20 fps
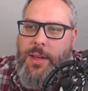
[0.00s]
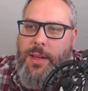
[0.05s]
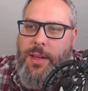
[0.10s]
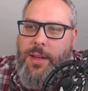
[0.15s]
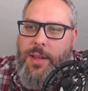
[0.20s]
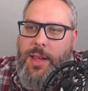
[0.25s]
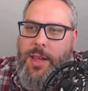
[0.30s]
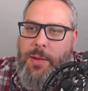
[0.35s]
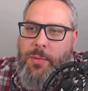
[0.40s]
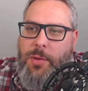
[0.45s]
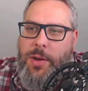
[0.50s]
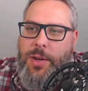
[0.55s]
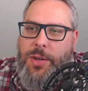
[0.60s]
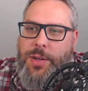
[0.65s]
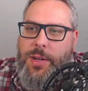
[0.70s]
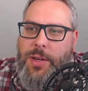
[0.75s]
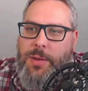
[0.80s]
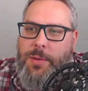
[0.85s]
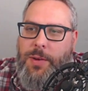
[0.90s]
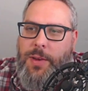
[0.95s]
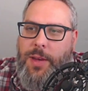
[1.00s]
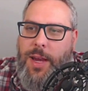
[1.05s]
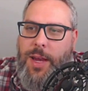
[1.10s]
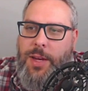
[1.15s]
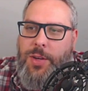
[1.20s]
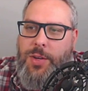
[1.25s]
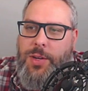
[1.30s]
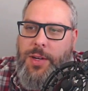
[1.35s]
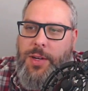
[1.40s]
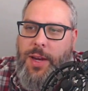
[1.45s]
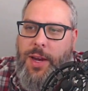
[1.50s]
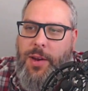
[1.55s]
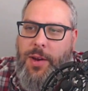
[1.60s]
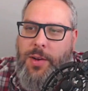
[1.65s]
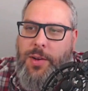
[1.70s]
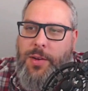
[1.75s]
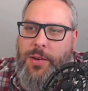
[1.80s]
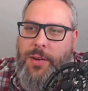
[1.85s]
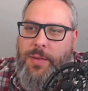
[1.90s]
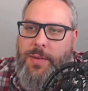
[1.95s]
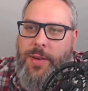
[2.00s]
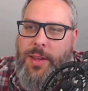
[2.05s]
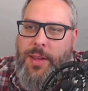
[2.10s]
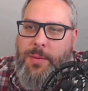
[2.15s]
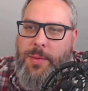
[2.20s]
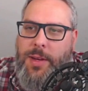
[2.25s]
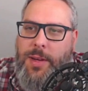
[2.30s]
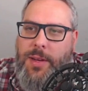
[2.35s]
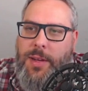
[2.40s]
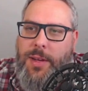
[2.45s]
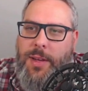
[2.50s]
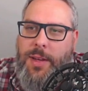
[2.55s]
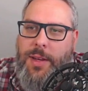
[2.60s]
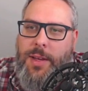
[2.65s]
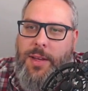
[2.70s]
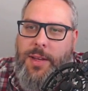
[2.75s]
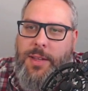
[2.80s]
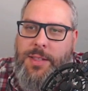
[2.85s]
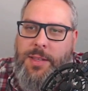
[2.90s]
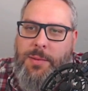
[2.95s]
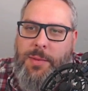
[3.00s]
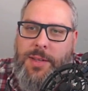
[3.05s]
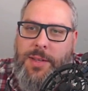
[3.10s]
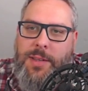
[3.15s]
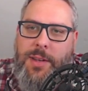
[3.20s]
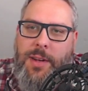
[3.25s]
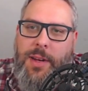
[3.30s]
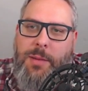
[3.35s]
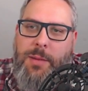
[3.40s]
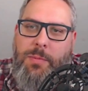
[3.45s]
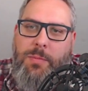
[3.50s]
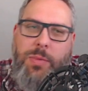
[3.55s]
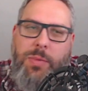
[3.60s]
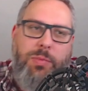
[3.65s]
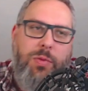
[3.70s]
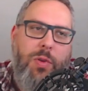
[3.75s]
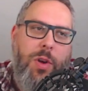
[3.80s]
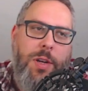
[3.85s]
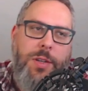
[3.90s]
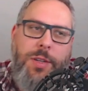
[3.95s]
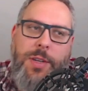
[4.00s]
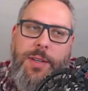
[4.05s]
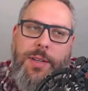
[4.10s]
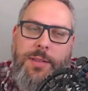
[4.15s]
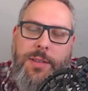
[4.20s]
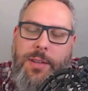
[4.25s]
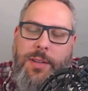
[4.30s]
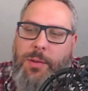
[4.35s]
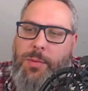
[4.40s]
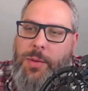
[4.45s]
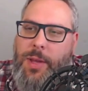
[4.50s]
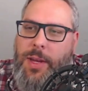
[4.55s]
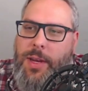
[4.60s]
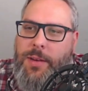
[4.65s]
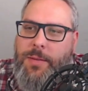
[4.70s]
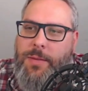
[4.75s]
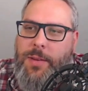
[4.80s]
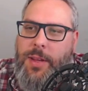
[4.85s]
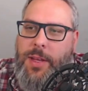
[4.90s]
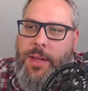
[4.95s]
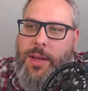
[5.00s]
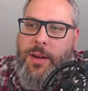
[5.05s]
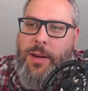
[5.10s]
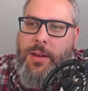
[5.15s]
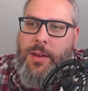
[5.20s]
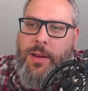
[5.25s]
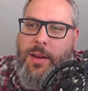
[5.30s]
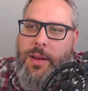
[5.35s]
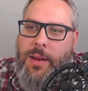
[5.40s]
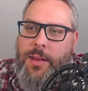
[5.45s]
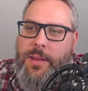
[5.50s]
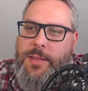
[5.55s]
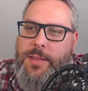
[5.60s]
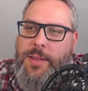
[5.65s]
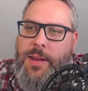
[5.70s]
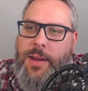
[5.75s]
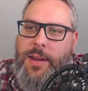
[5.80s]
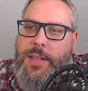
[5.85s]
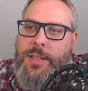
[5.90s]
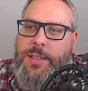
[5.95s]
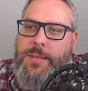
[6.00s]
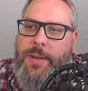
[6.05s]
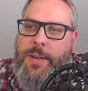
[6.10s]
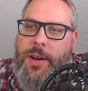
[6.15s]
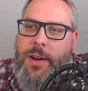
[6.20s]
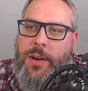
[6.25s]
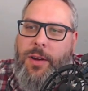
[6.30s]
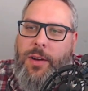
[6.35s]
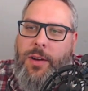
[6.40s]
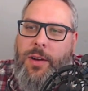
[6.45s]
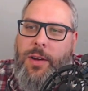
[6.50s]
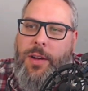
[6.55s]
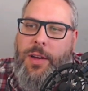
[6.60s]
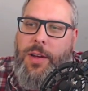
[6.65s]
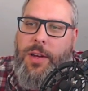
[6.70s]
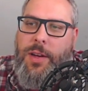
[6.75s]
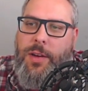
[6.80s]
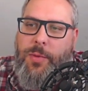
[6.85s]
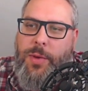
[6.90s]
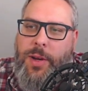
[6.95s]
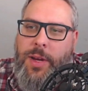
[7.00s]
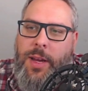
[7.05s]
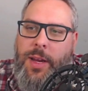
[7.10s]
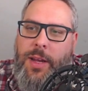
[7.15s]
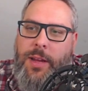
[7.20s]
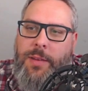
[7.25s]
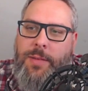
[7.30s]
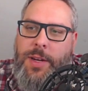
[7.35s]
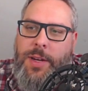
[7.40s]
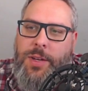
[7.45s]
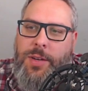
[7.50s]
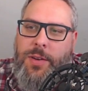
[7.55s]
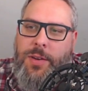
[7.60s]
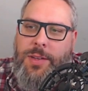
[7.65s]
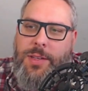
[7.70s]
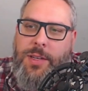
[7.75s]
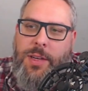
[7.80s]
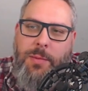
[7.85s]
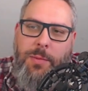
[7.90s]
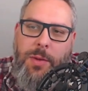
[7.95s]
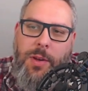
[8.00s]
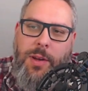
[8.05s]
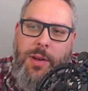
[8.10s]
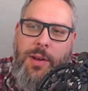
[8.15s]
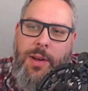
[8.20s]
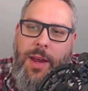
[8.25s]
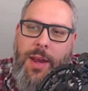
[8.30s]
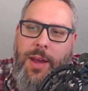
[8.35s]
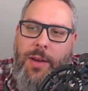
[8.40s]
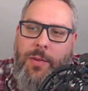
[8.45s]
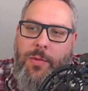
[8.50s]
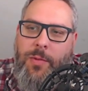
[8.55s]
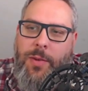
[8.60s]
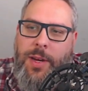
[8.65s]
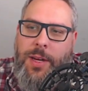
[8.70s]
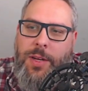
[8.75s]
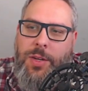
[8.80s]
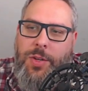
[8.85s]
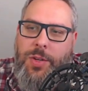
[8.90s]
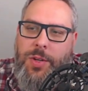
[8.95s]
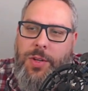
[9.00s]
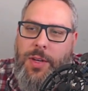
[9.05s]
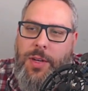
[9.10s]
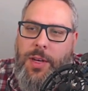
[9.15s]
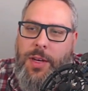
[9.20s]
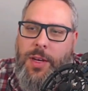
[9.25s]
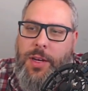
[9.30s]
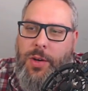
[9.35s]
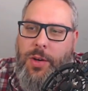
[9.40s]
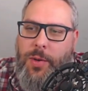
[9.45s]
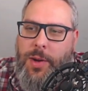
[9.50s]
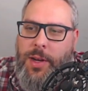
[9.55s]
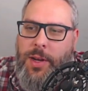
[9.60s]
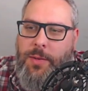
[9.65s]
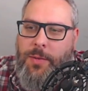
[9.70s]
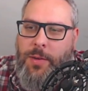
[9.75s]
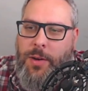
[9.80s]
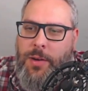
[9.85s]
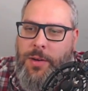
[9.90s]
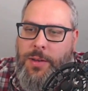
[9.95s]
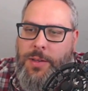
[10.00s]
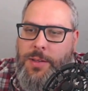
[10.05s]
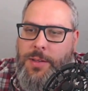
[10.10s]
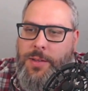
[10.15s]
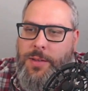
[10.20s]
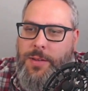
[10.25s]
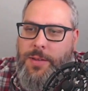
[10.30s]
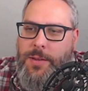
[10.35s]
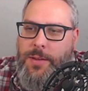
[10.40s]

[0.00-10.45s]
collaboration, communication, character development, some exciting projects that are planned for the year. They got science fair, reading adventures, community outreach, creative arts.